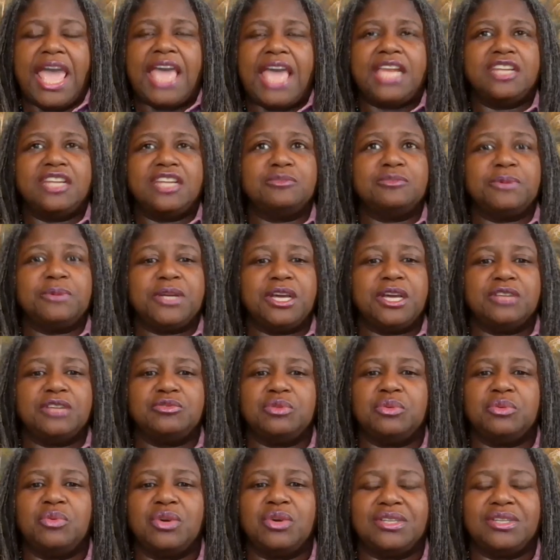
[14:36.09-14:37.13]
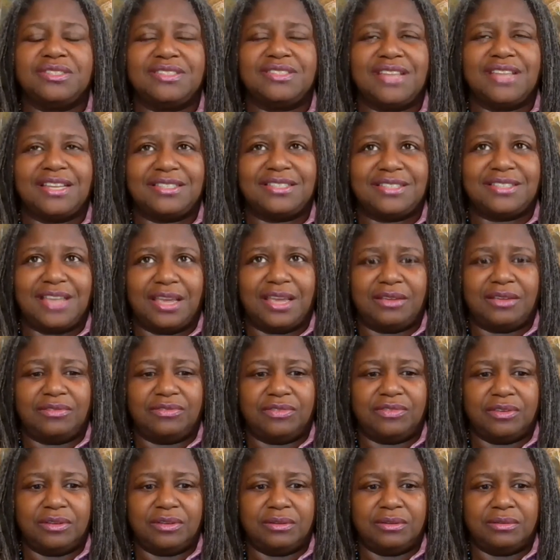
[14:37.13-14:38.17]
and it's because we want to stay
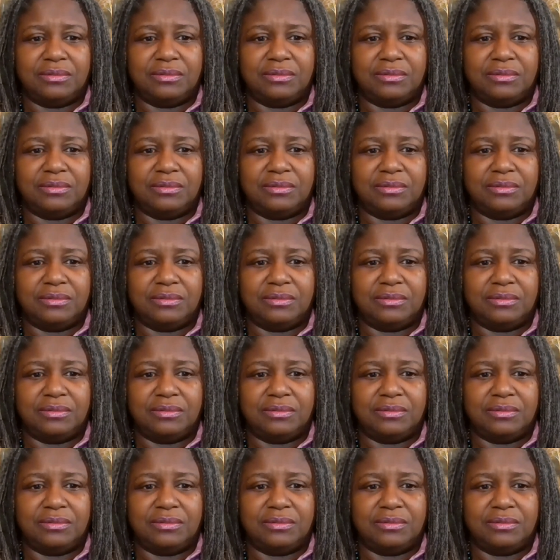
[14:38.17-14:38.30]
safe.